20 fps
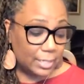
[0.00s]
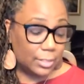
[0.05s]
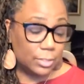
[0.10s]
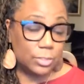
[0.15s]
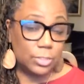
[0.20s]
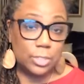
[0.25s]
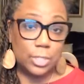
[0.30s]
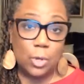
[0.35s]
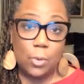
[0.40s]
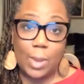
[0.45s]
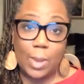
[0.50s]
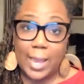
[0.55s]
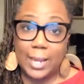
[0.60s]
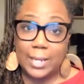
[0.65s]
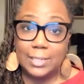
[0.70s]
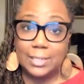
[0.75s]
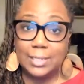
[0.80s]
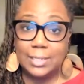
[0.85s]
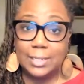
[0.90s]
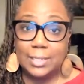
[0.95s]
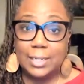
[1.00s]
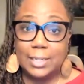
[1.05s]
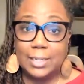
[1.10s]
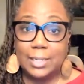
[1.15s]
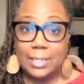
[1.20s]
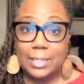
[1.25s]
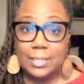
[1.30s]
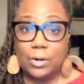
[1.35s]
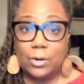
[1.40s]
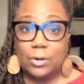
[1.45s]
The slow acting
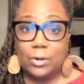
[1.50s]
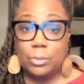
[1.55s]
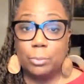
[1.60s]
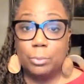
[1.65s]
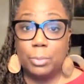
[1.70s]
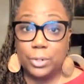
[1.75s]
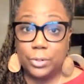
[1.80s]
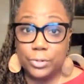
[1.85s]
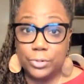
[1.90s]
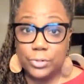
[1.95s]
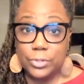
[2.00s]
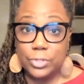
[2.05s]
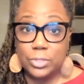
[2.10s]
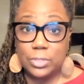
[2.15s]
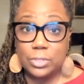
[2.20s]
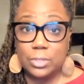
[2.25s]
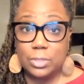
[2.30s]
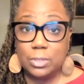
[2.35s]
are the butters.